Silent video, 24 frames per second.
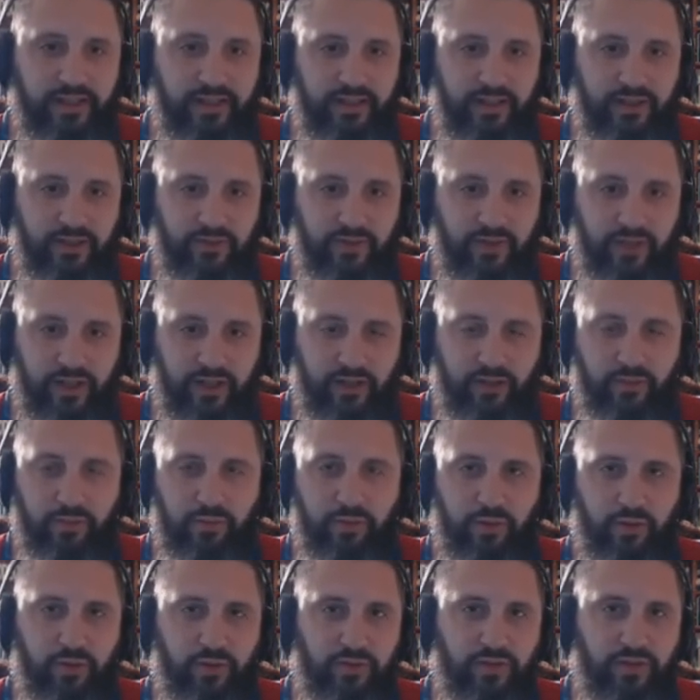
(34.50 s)
this video
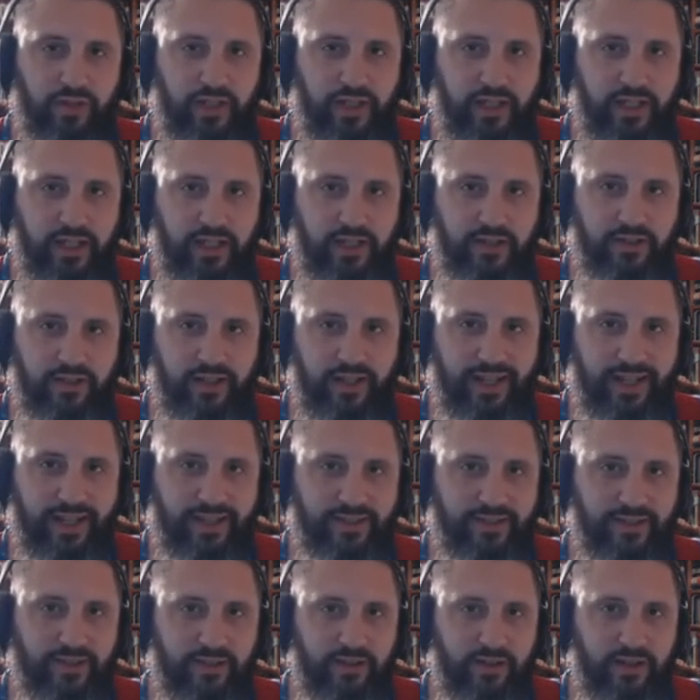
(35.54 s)
proves that he has an
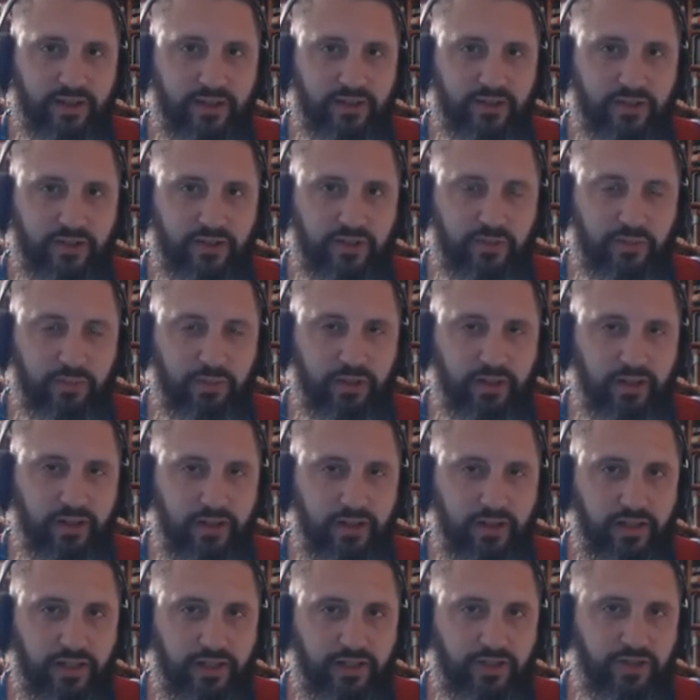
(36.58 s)
Antichrist
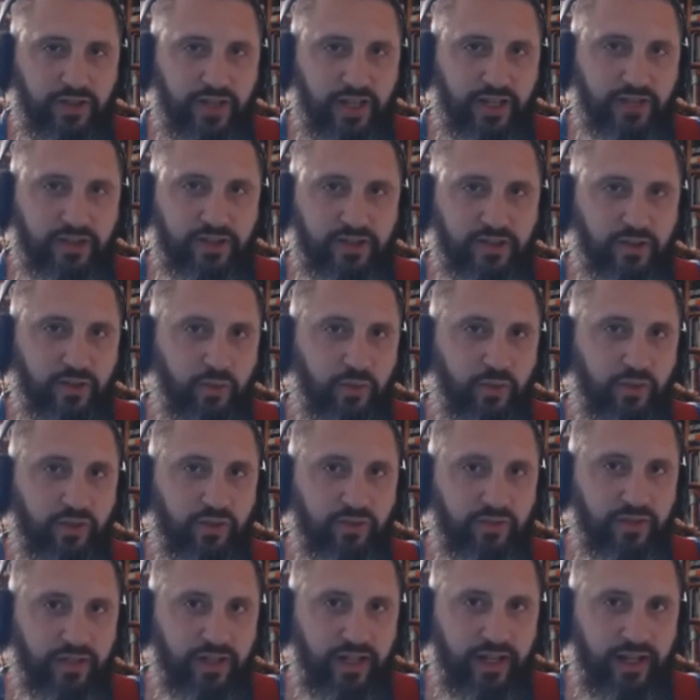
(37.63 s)
spirit. He changes the Word
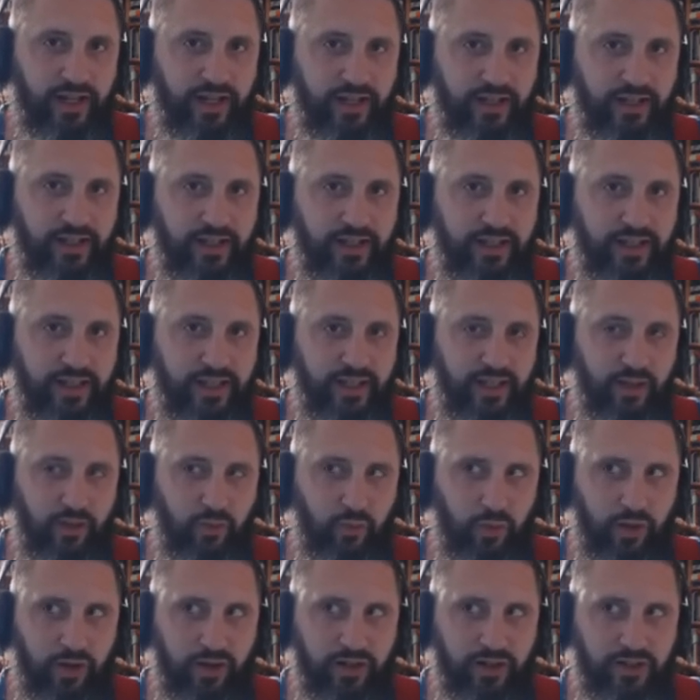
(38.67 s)
of God,
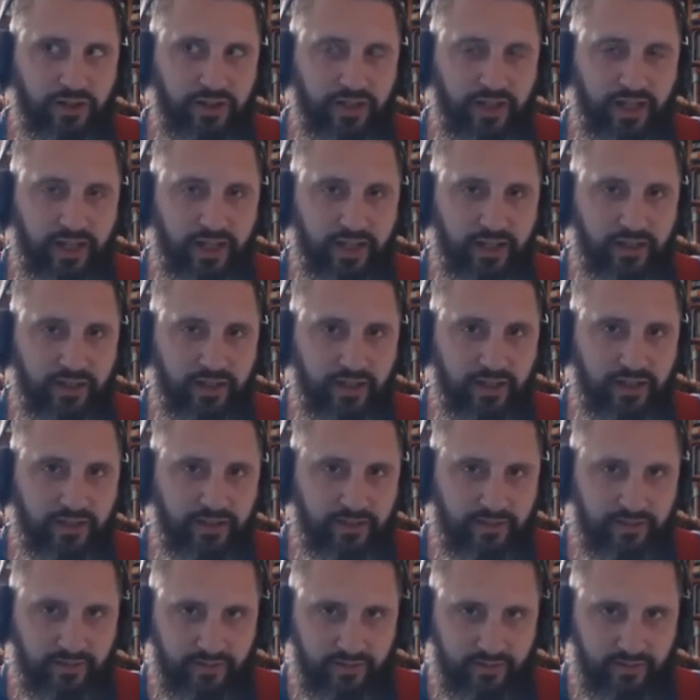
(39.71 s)
where it's a
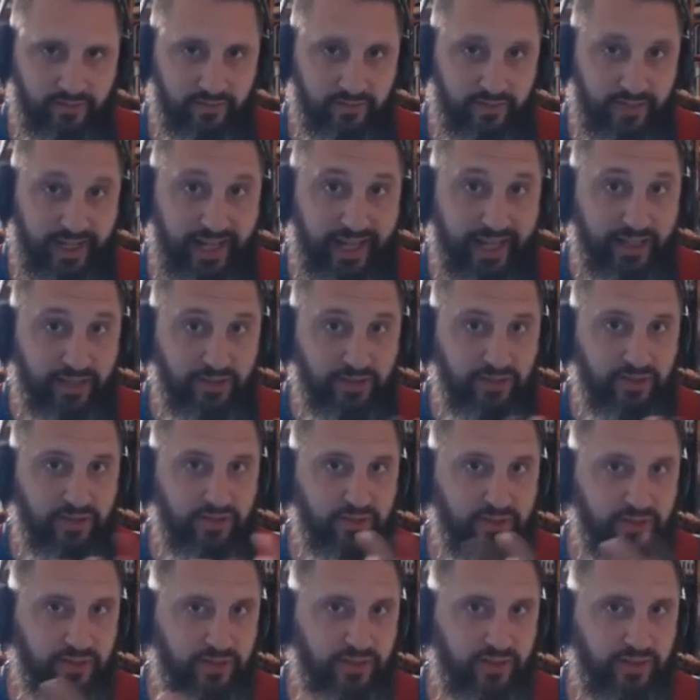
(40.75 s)
test
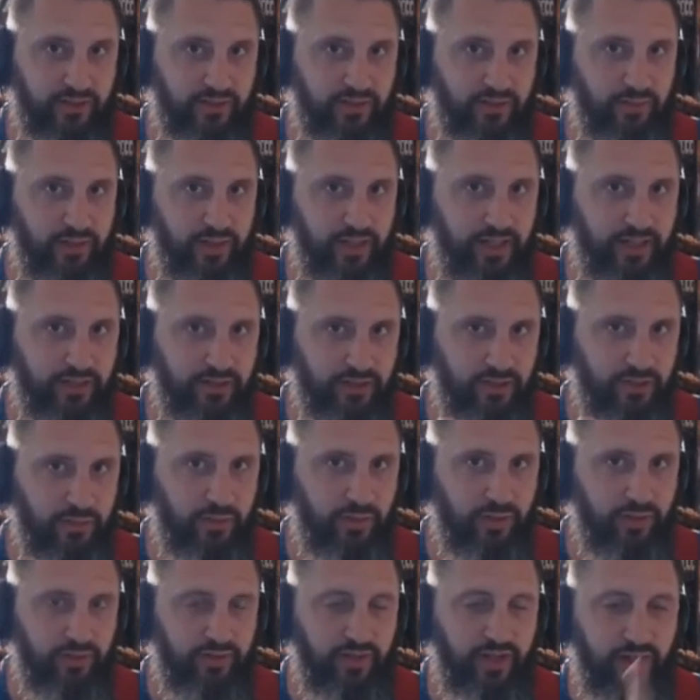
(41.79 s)
to see if somebody has a
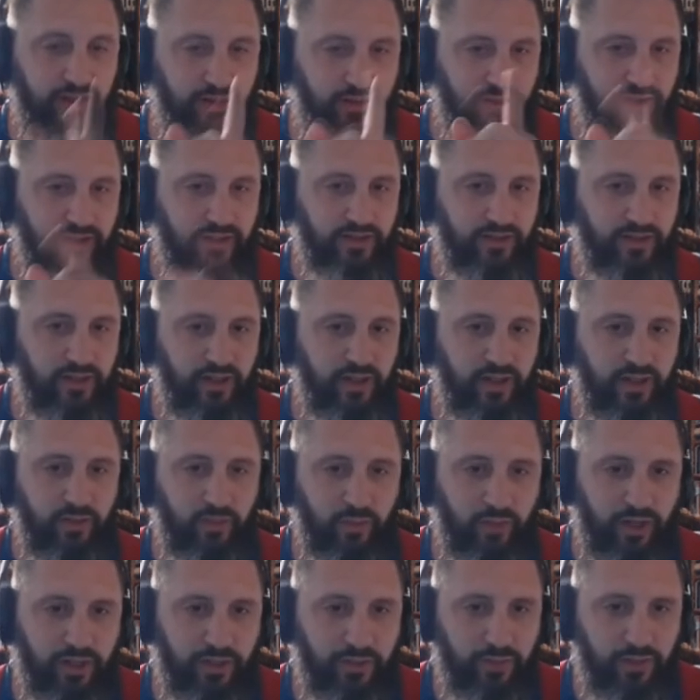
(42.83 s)
spirit of Antichrist.
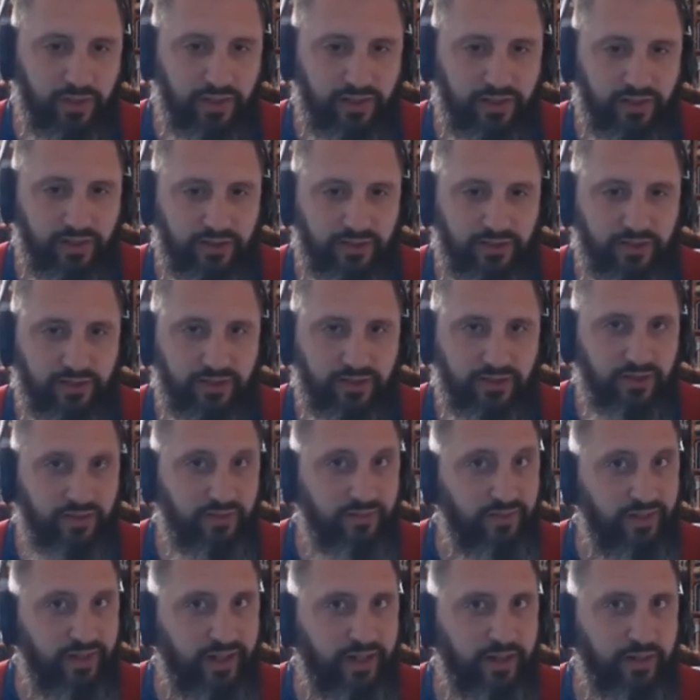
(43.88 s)
Watch what he does here. This is
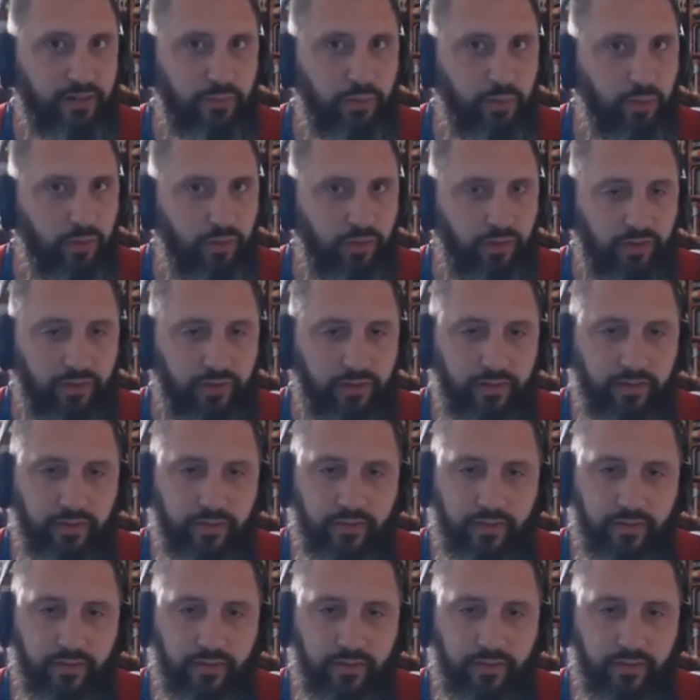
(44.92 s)
very important.